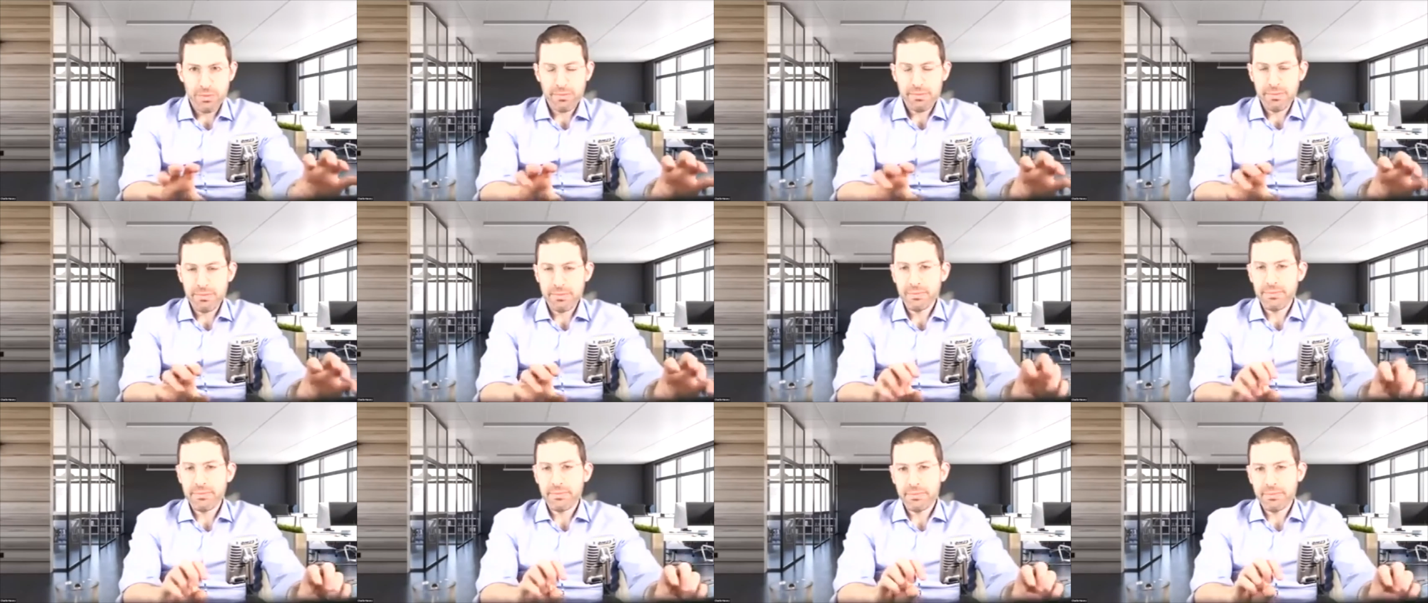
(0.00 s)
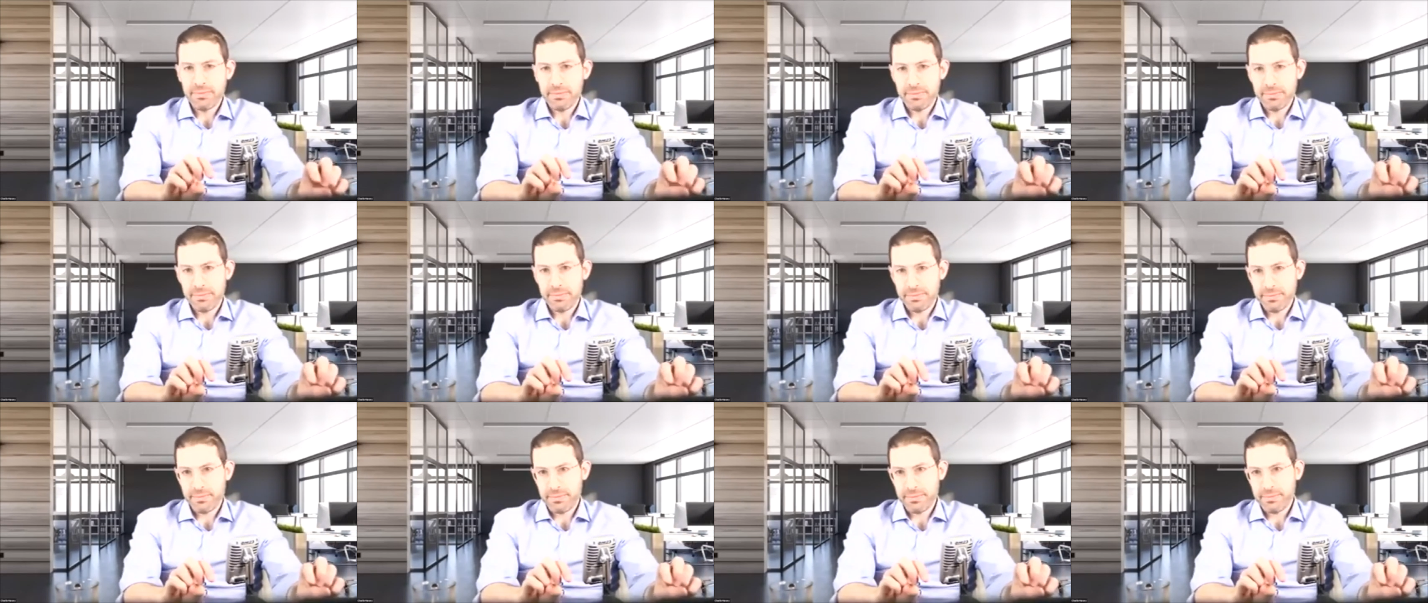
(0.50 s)

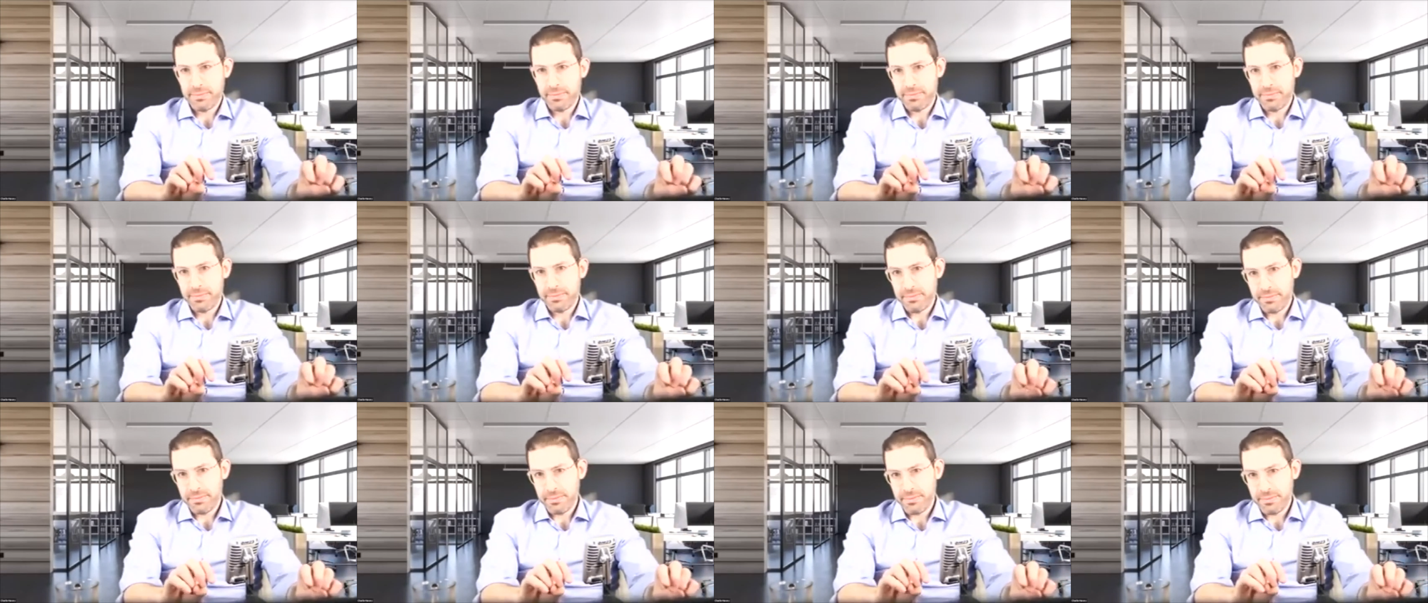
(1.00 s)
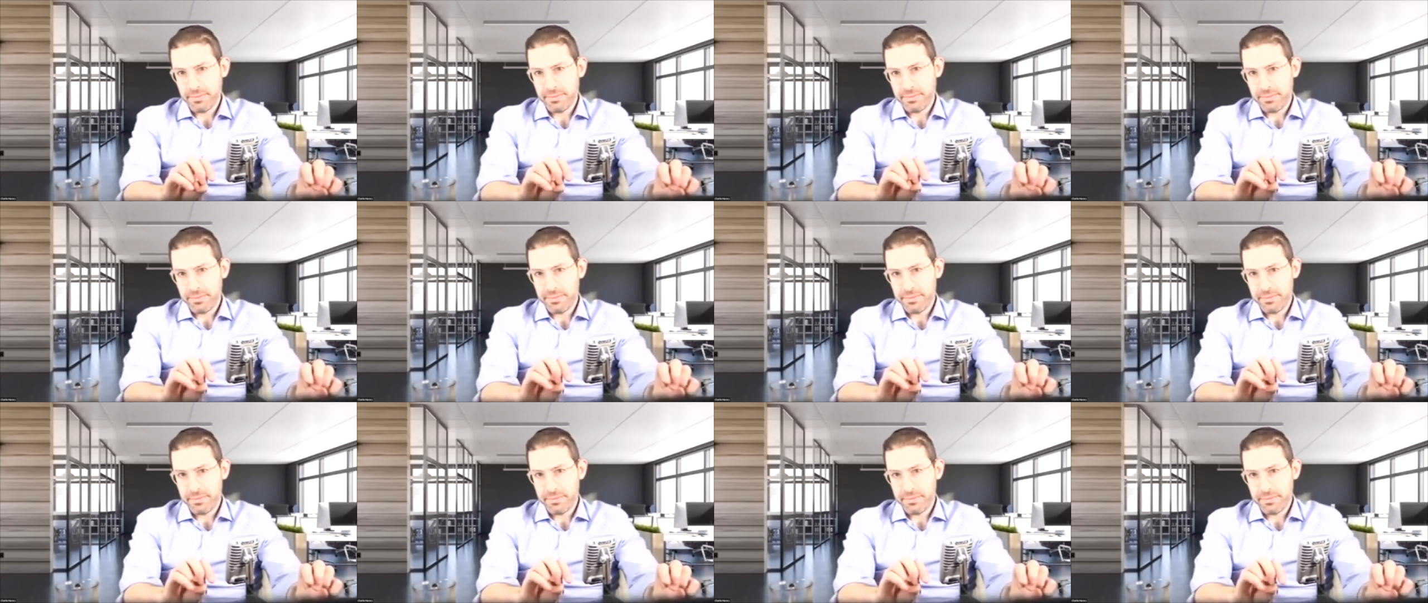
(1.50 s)

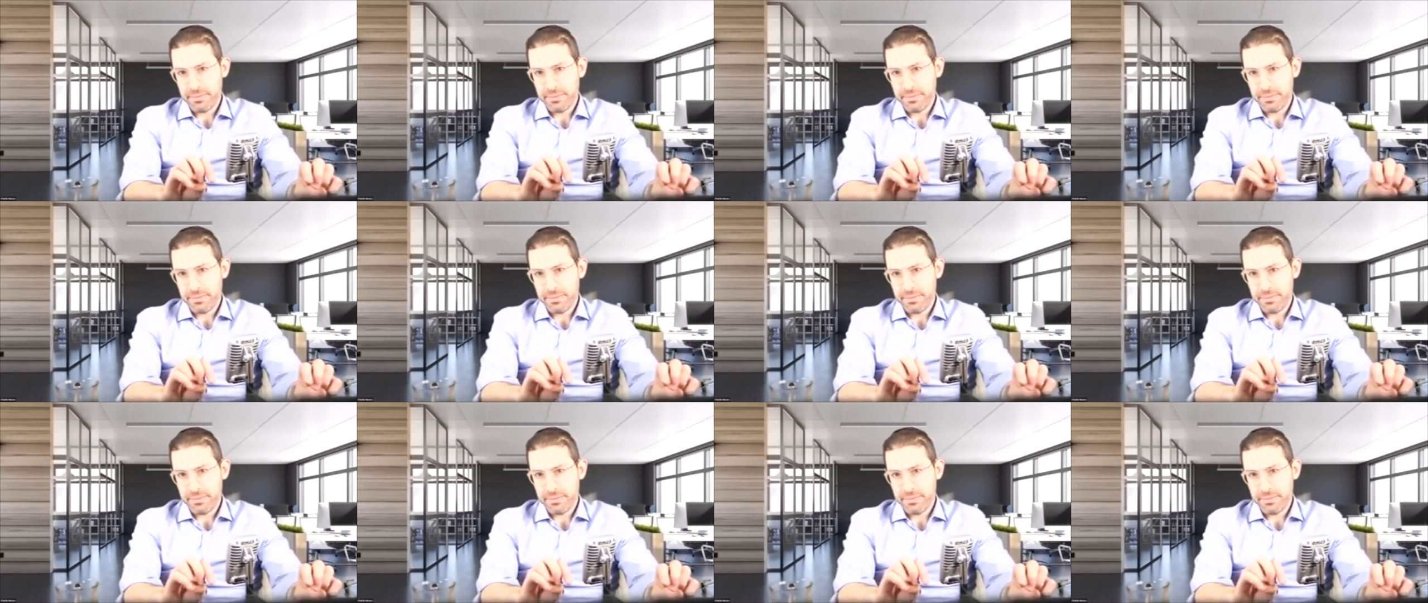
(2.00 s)
(no one is talking)